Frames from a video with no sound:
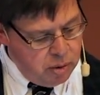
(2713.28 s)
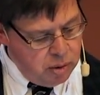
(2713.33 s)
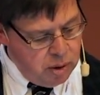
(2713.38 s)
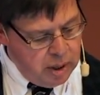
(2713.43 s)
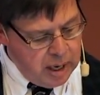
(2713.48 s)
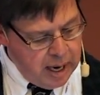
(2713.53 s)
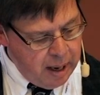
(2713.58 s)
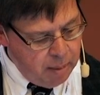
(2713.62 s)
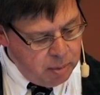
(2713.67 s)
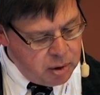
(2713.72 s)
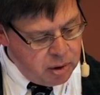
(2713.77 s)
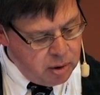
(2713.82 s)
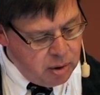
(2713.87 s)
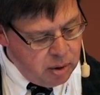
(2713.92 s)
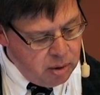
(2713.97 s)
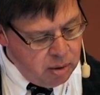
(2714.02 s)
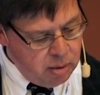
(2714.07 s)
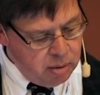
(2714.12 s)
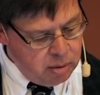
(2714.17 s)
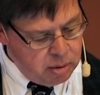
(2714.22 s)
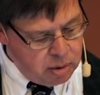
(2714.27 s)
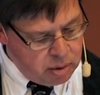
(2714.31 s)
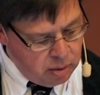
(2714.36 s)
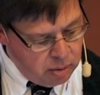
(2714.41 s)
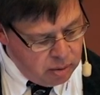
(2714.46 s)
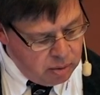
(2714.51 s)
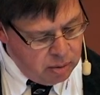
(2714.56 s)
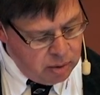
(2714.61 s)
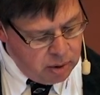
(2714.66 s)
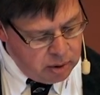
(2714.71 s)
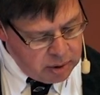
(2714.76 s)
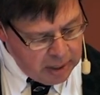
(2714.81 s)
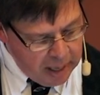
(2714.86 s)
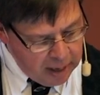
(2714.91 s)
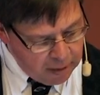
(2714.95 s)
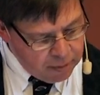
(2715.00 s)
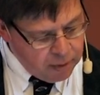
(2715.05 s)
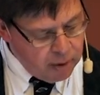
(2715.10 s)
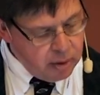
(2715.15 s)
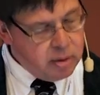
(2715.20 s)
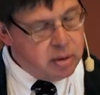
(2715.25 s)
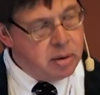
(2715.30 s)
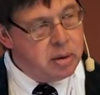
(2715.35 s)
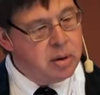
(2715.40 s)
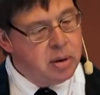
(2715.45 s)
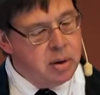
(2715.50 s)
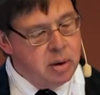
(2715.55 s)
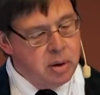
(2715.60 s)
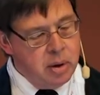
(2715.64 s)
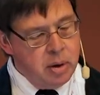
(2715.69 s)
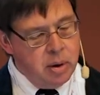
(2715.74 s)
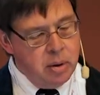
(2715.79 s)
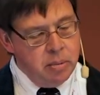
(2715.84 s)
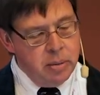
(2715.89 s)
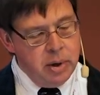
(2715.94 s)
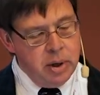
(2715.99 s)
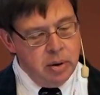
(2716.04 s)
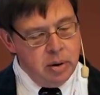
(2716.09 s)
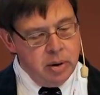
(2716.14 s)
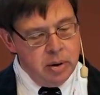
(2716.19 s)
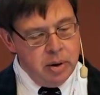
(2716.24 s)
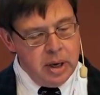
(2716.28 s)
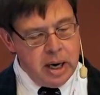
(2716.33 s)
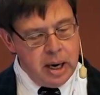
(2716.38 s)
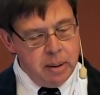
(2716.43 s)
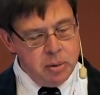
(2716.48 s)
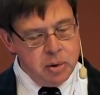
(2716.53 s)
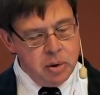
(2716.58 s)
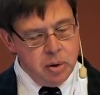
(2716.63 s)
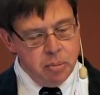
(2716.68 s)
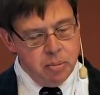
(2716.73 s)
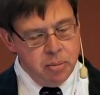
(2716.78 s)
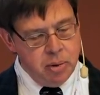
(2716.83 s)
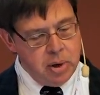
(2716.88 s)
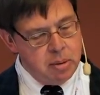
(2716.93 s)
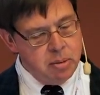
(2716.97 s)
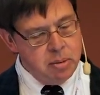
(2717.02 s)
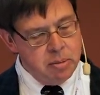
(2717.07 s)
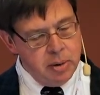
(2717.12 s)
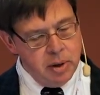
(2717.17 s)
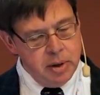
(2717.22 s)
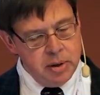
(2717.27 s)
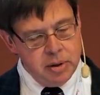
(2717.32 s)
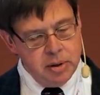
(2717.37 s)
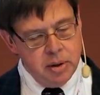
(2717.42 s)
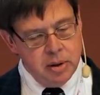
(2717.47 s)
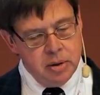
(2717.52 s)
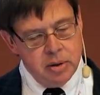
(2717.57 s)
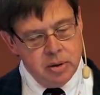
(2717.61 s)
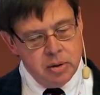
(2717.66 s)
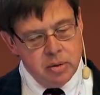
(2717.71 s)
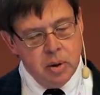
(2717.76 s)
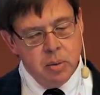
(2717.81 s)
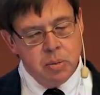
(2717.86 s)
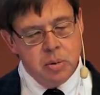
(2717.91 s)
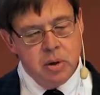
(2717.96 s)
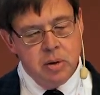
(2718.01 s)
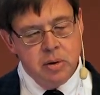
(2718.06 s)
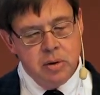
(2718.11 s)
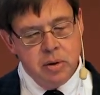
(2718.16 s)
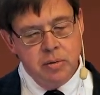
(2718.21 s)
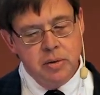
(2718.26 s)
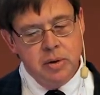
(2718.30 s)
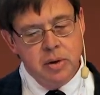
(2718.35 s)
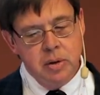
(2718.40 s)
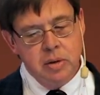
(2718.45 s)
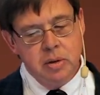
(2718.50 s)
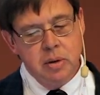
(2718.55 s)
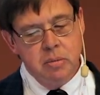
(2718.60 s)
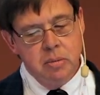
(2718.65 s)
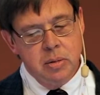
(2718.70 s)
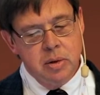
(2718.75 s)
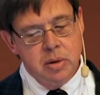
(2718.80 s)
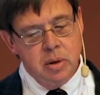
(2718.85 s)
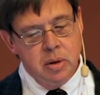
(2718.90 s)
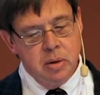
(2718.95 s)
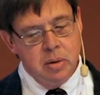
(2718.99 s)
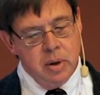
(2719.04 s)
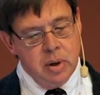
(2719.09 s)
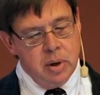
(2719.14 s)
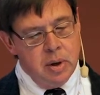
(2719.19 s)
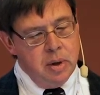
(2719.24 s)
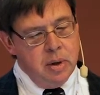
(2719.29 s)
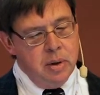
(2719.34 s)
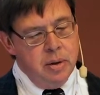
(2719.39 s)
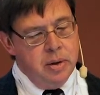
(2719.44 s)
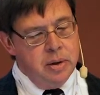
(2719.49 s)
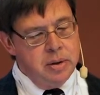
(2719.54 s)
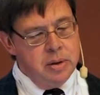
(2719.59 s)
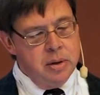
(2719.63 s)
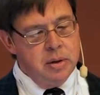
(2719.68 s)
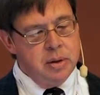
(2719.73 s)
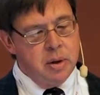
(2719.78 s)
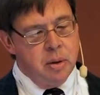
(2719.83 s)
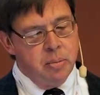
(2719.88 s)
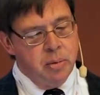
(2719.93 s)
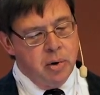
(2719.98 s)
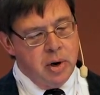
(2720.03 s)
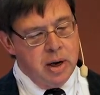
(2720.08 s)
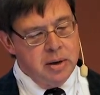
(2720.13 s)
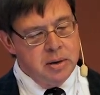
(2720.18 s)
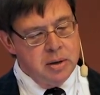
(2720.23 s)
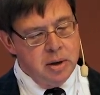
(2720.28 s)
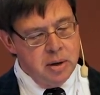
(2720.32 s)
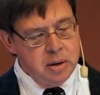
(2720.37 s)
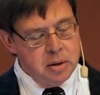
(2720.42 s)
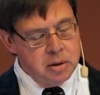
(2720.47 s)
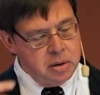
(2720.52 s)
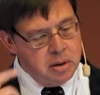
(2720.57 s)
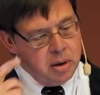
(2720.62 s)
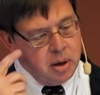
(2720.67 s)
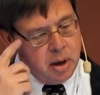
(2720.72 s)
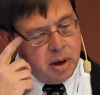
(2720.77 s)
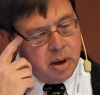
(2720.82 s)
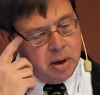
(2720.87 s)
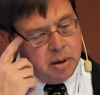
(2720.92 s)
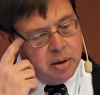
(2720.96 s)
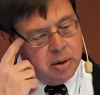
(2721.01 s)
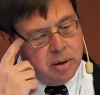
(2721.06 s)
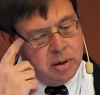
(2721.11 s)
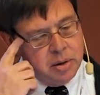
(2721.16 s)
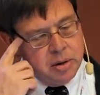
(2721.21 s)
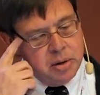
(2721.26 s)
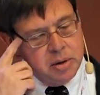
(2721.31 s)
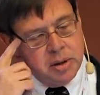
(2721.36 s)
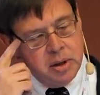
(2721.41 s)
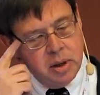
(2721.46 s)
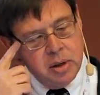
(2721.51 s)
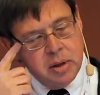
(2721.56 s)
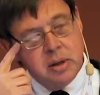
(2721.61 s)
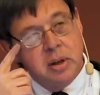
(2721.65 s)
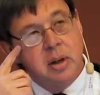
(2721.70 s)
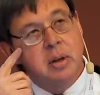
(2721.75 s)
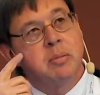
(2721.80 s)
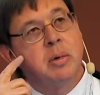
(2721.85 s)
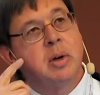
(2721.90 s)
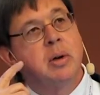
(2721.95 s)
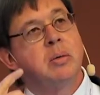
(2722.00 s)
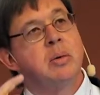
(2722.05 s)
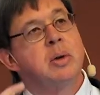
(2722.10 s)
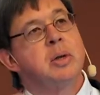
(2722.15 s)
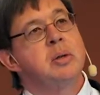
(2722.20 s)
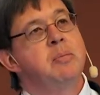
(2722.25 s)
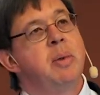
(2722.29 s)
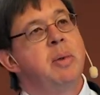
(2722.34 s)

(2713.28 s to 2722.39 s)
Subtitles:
capture, so it's effort, but you can capture probabilistic descriptions of systems. So this is a process. Six Sigma was